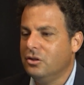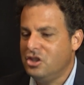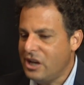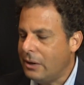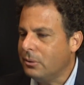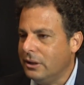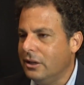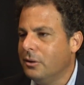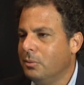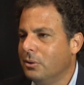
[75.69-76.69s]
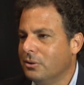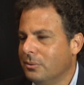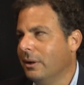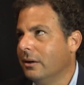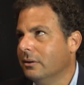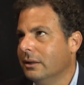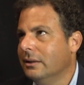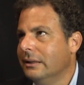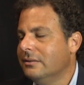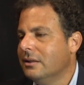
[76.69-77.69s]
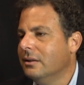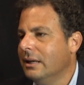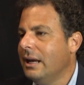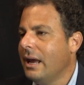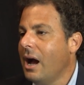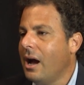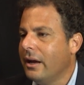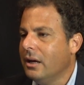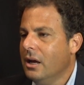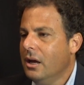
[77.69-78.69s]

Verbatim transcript: generally in computers, well, at least in AI,